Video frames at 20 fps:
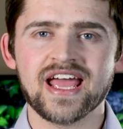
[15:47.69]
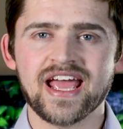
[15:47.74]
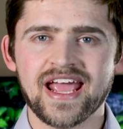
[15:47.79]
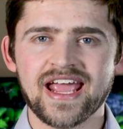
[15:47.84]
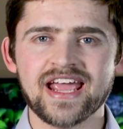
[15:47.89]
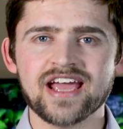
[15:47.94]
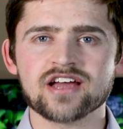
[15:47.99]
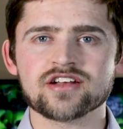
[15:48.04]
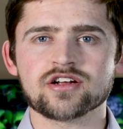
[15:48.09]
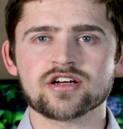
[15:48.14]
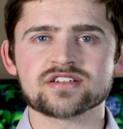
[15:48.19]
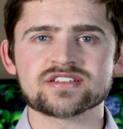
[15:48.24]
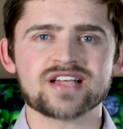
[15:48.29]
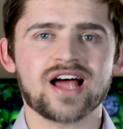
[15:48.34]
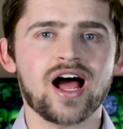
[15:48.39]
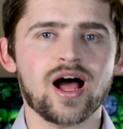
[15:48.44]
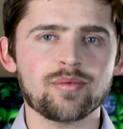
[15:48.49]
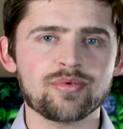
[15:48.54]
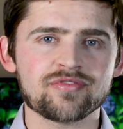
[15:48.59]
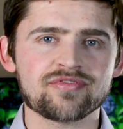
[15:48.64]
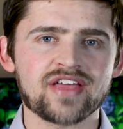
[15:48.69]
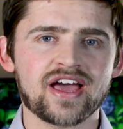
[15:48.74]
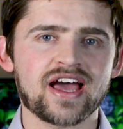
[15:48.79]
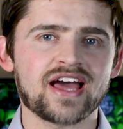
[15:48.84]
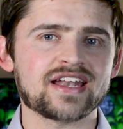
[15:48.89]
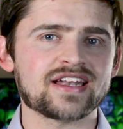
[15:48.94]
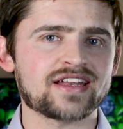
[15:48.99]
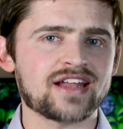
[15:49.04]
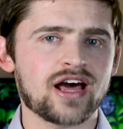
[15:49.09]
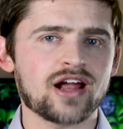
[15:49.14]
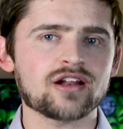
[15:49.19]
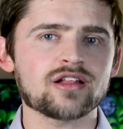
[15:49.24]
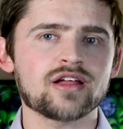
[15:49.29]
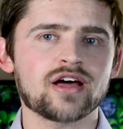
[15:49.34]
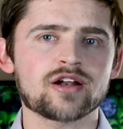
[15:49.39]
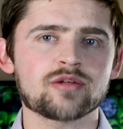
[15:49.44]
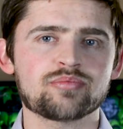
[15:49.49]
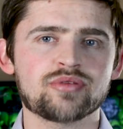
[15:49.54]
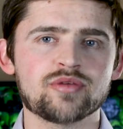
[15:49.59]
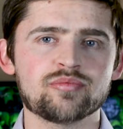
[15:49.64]
and on top of that, not a
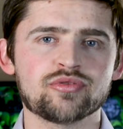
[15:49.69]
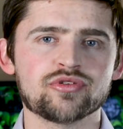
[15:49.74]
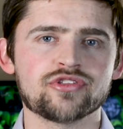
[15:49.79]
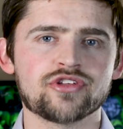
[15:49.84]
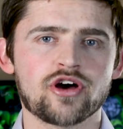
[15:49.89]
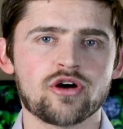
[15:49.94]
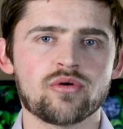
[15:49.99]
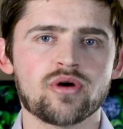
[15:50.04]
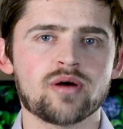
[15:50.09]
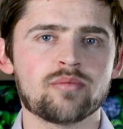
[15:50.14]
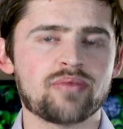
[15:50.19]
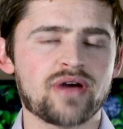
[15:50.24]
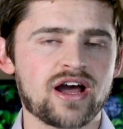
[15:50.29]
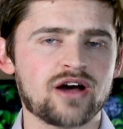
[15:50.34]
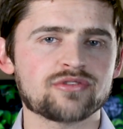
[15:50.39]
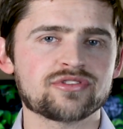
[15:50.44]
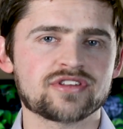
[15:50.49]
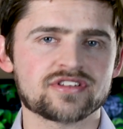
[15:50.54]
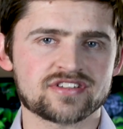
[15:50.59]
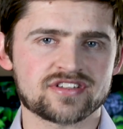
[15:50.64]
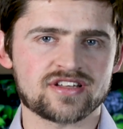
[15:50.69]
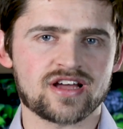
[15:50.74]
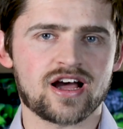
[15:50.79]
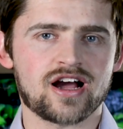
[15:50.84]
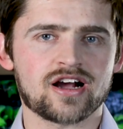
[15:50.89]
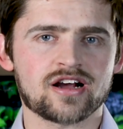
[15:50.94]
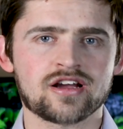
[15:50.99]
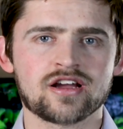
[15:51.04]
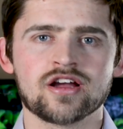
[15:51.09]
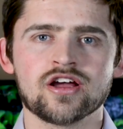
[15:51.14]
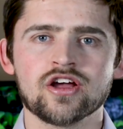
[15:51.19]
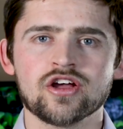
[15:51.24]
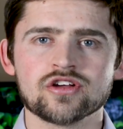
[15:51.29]
lot of people know about the stock.